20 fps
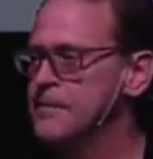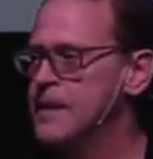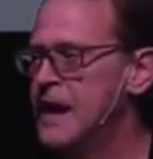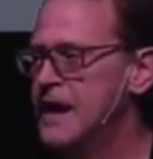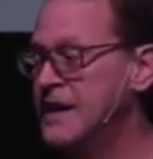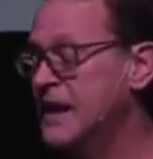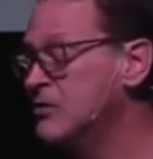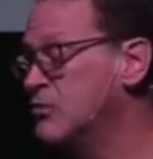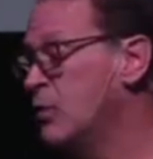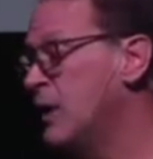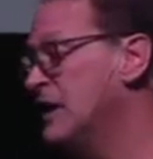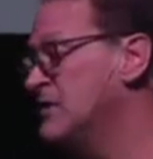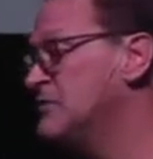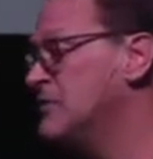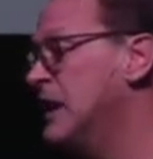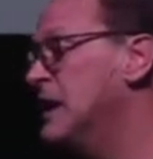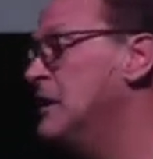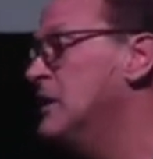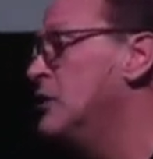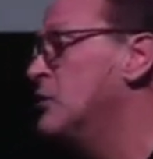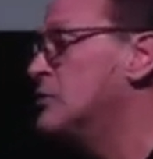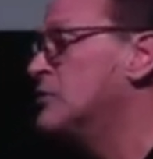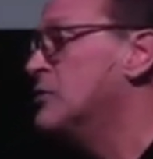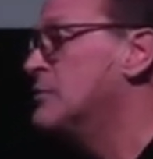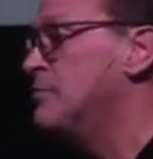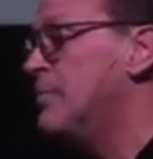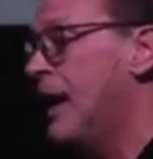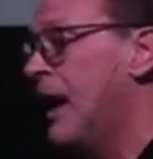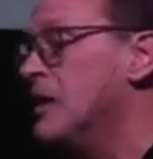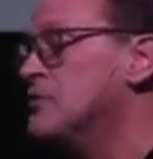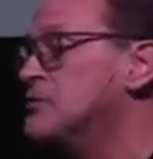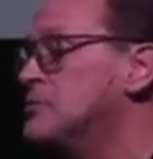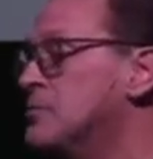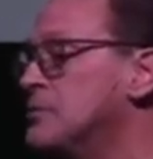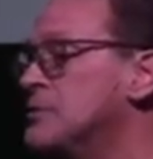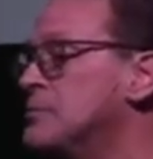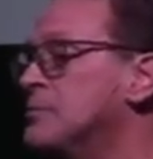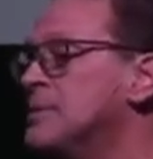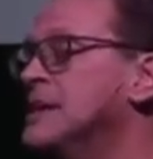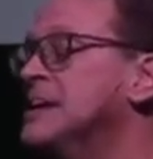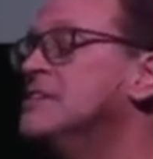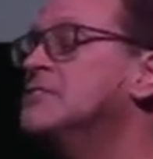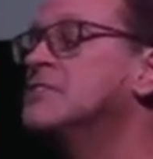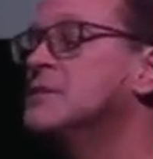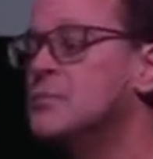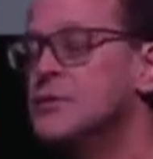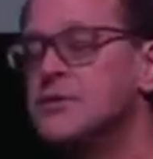And that's why I say to you, it's impossible to please Him